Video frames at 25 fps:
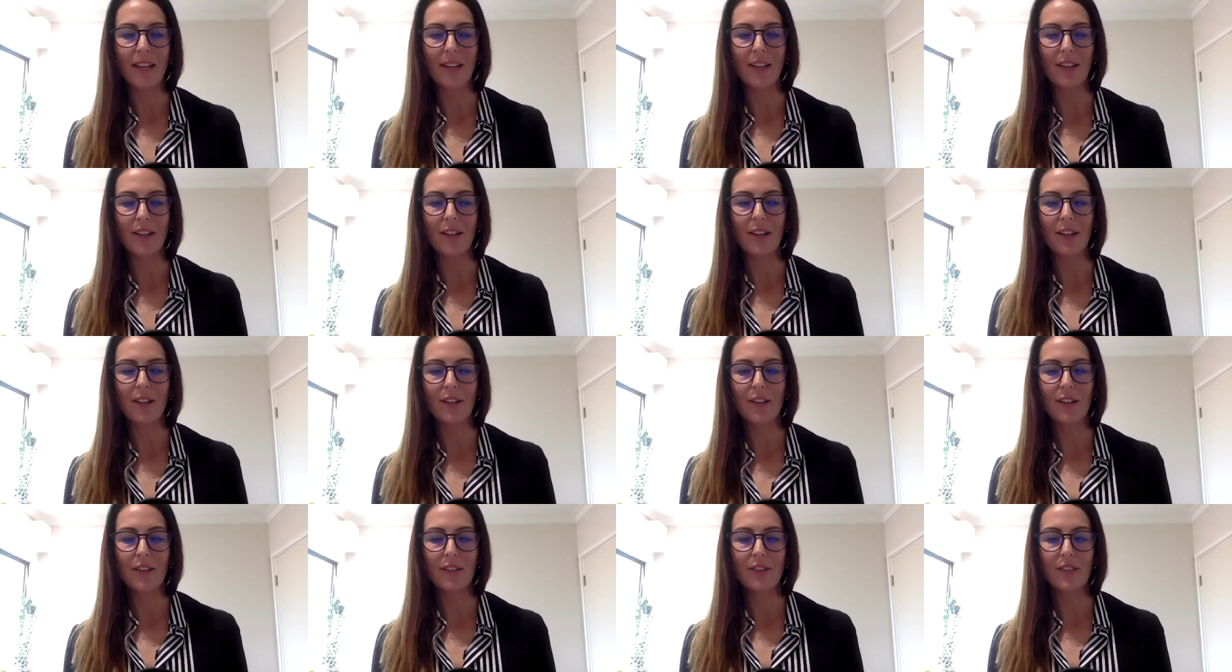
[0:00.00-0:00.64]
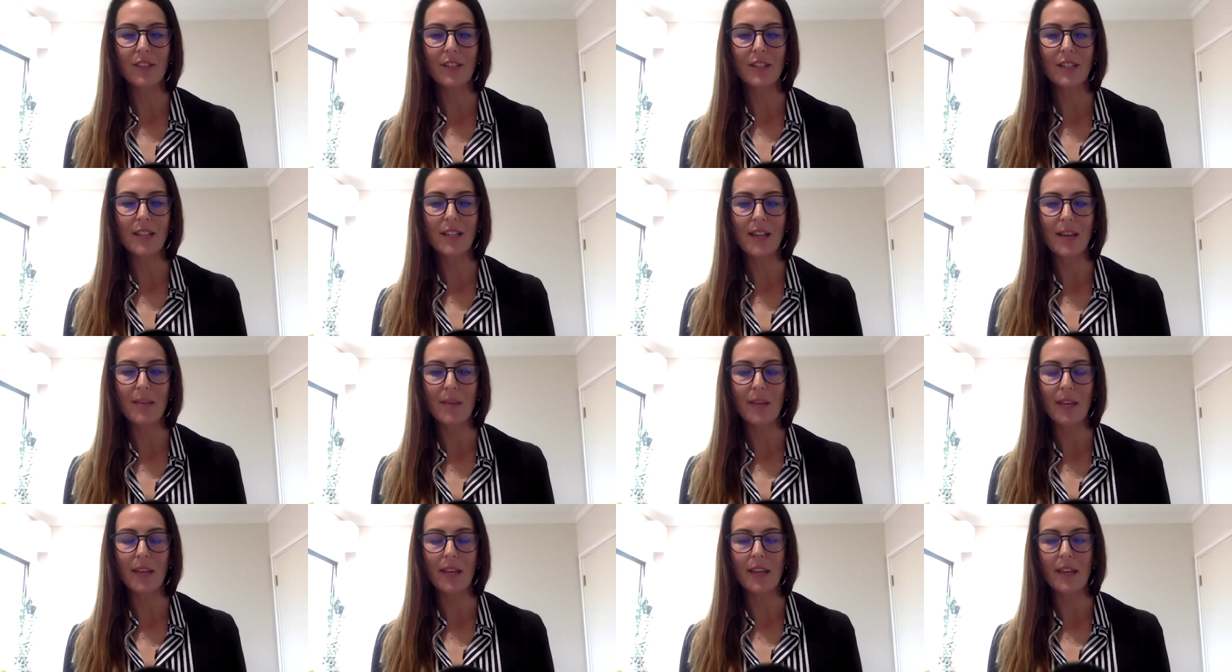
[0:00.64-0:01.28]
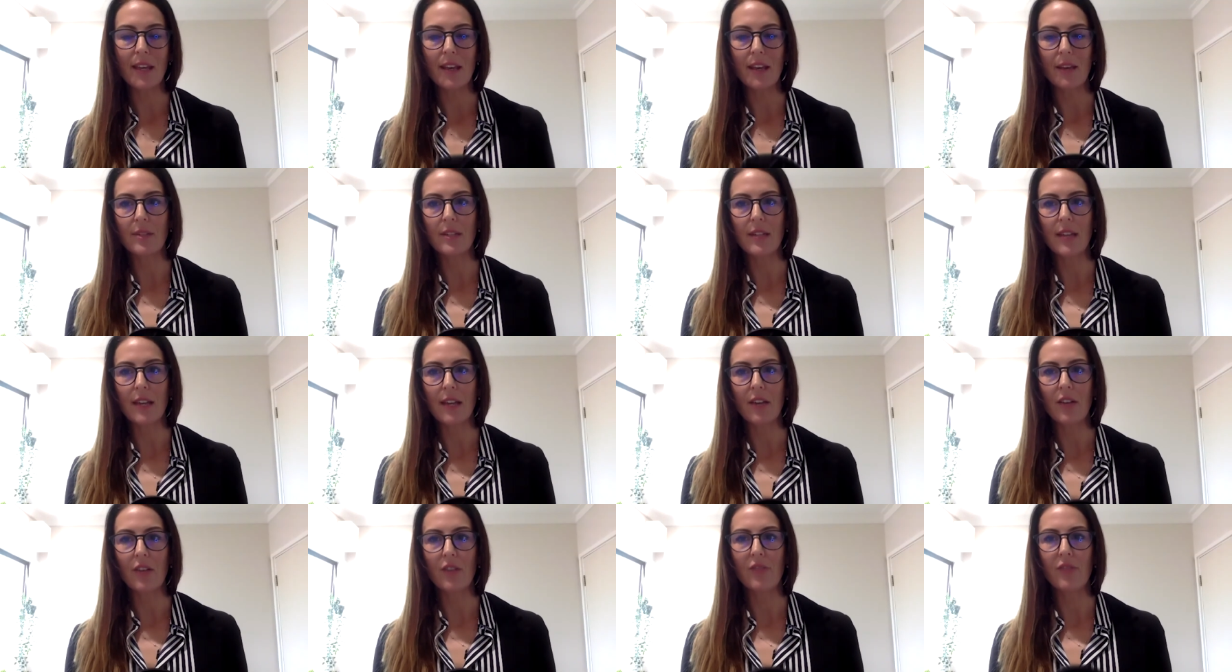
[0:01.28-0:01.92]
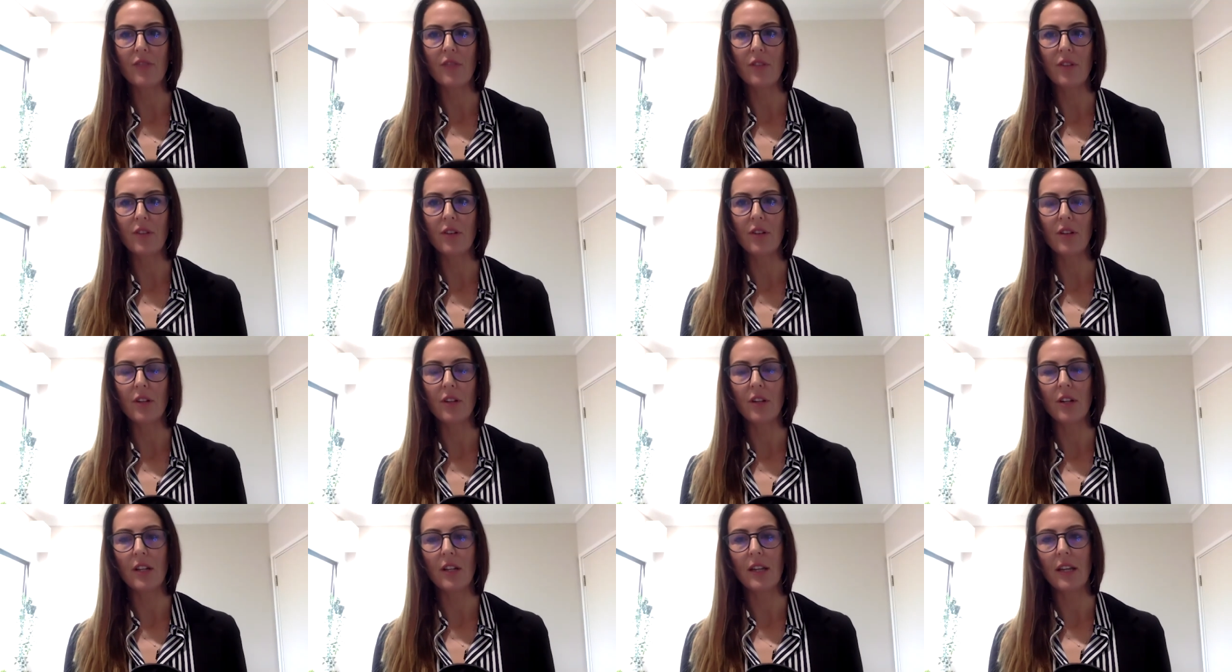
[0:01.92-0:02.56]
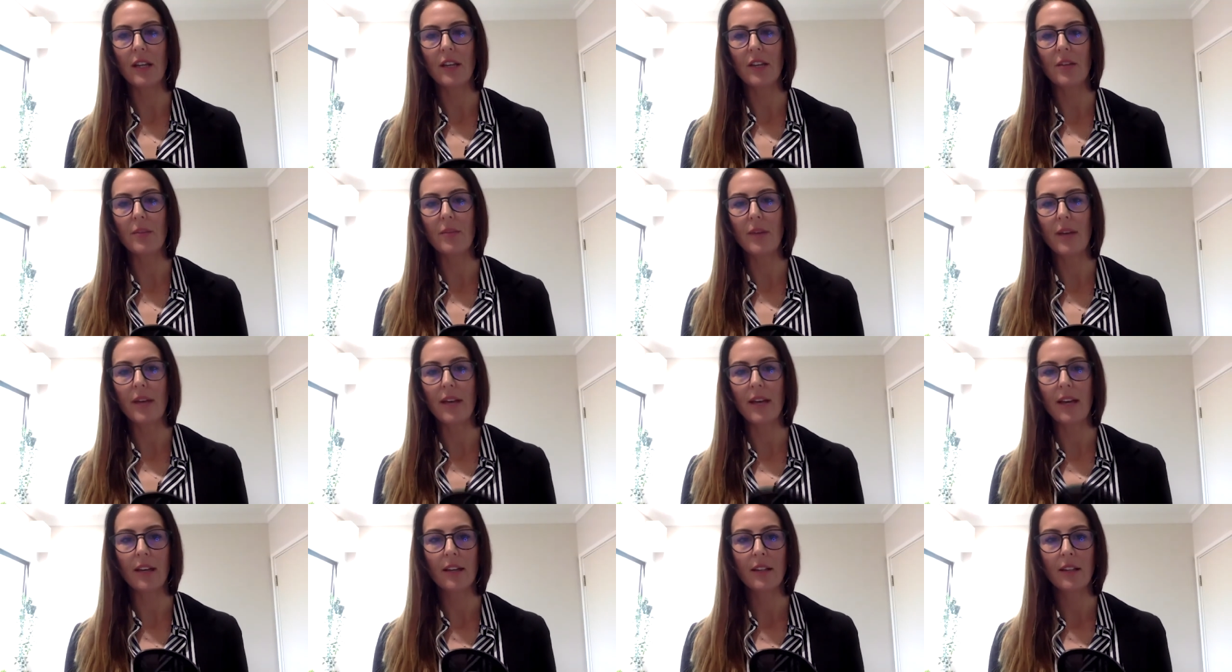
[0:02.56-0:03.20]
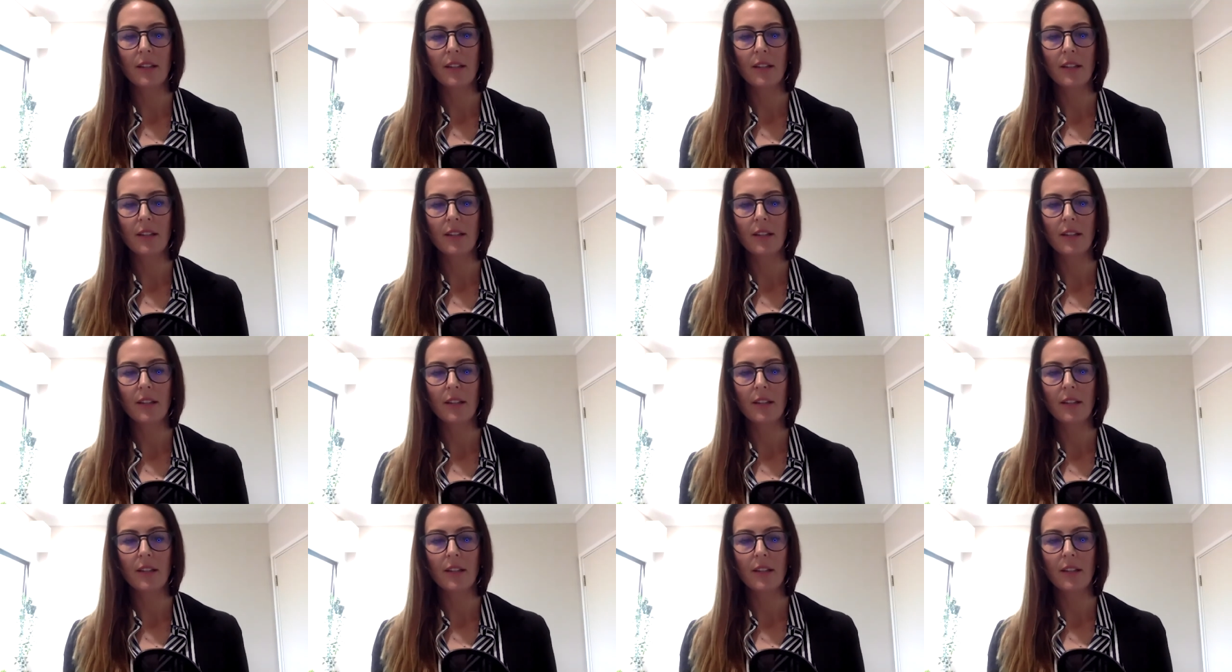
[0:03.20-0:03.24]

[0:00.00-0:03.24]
You know, a lot of the time, food. You know, like you buy